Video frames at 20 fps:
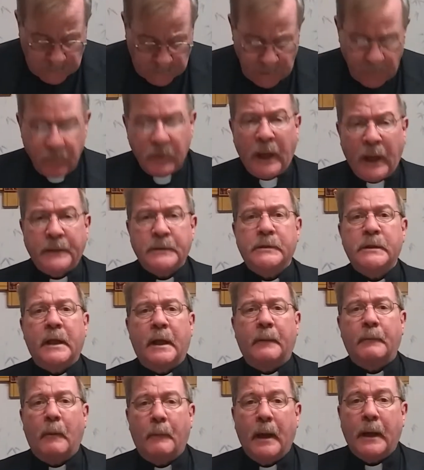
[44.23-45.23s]
You know, I see
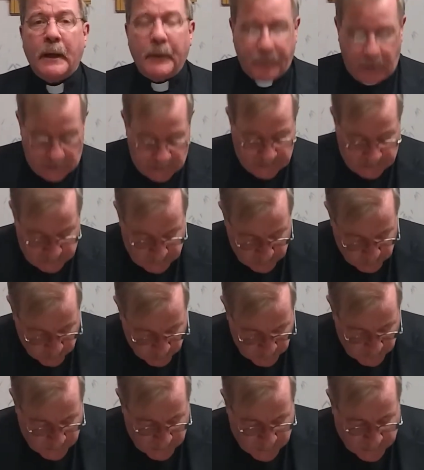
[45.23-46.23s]
that momentum continue.
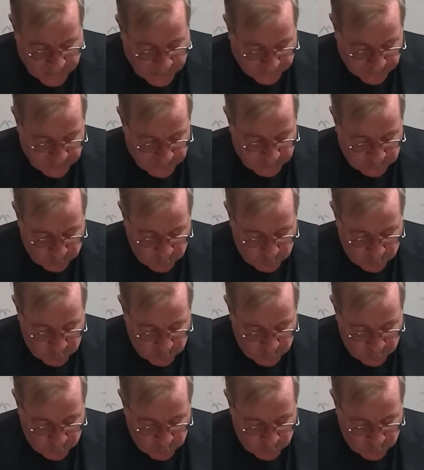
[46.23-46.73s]
At St.